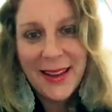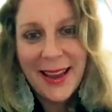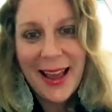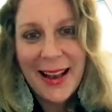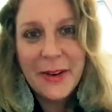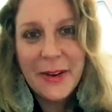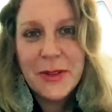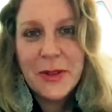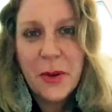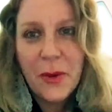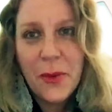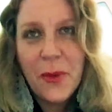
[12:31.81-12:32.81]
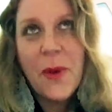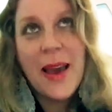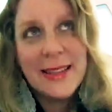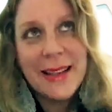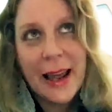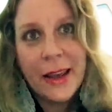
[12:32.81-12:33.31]
And it was
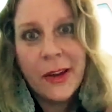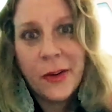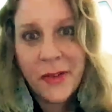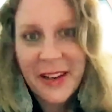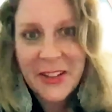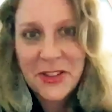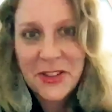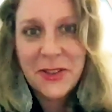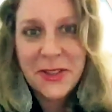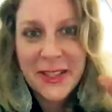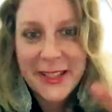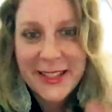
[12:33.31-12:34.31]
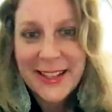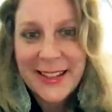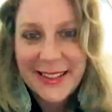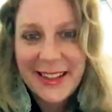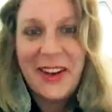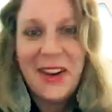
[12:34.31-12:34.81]
always like green juices and,
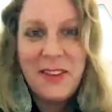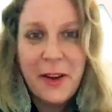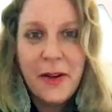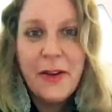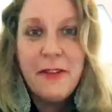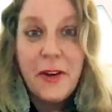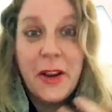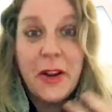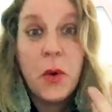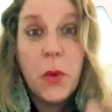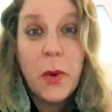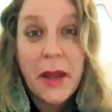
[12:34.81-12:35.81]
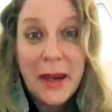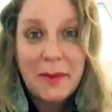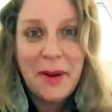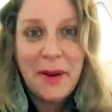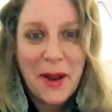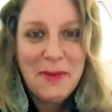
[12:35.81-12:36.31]
very, very green
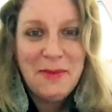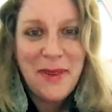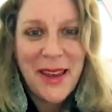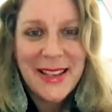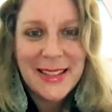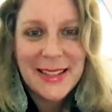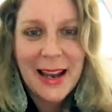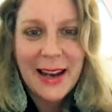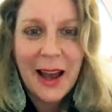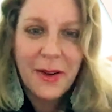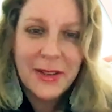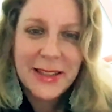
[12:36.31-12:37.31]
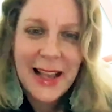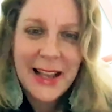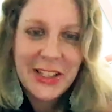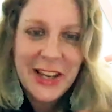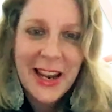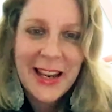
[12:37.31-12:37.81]
plant-based diet. How has that
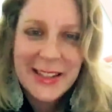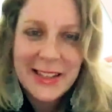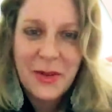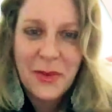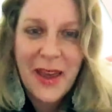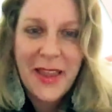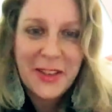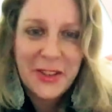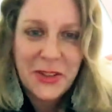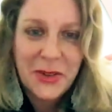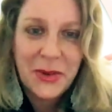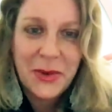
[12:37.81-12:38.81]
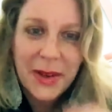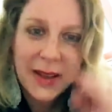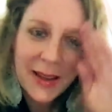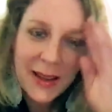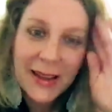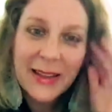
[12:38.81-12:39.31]
changed in the way that you
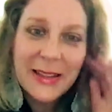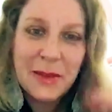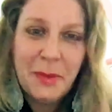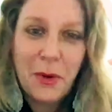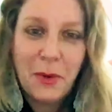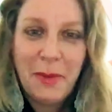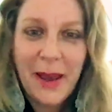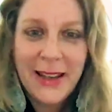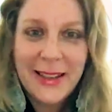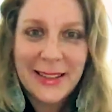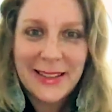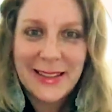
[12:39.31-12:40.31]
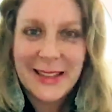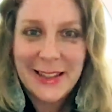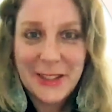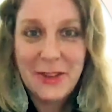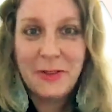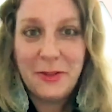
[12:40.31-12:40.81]
support patients
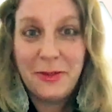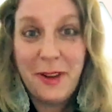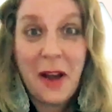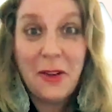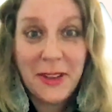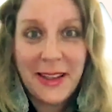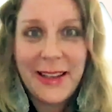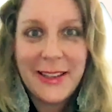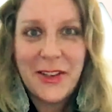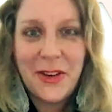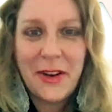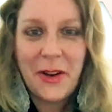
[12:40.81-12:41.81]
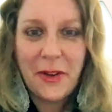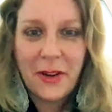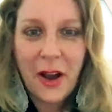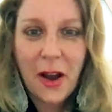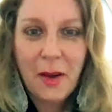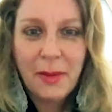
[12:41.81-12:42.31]
since you've found keto and low carb?